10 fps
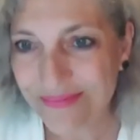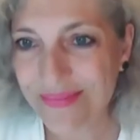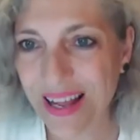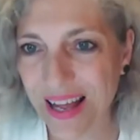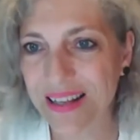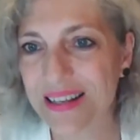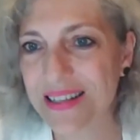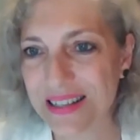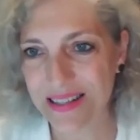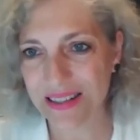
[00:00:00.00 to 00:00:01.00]
Yeah, this
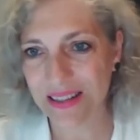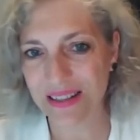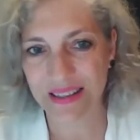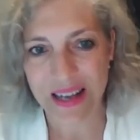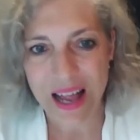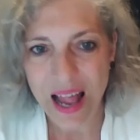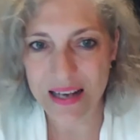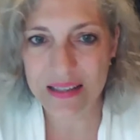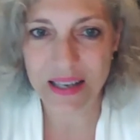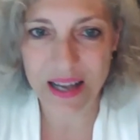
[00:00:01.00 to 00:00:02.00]
is,
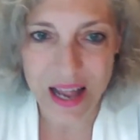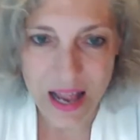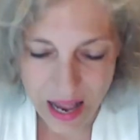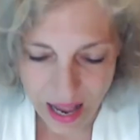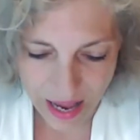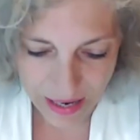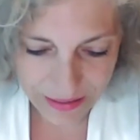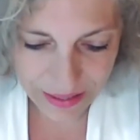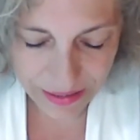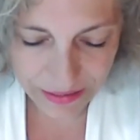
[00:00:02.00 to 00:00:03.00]
and I
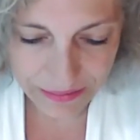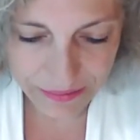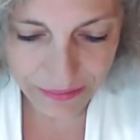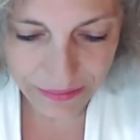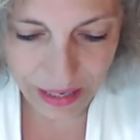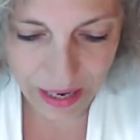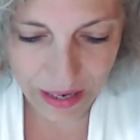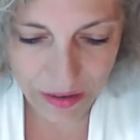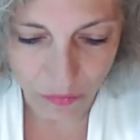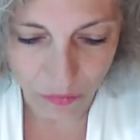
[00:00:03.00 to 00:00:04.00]
think
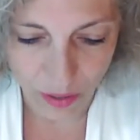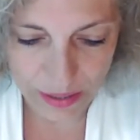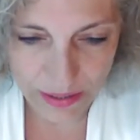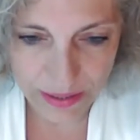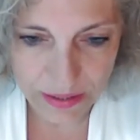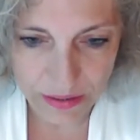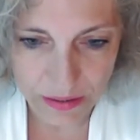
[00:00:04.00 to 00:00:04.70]
once